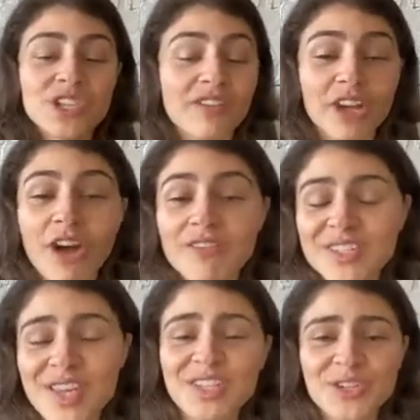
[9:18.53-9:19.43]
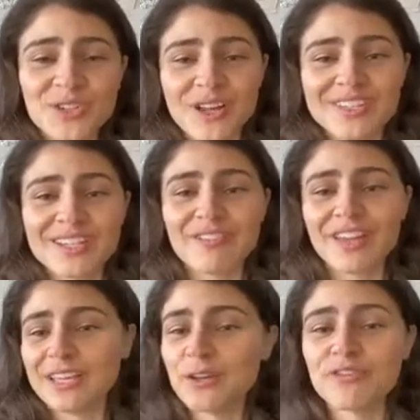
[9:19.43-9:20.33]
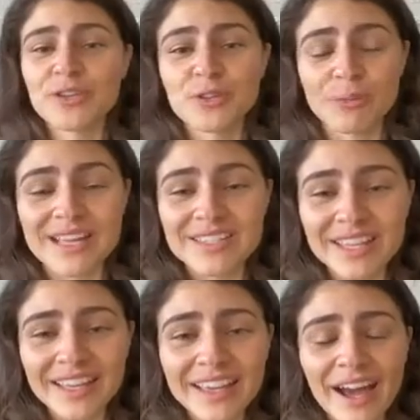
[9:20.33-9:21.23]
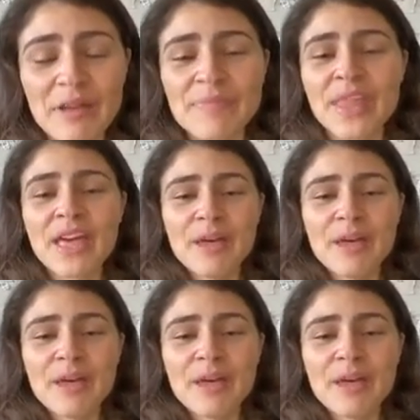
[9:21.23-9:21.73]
having conversations around stuff like universal basic income.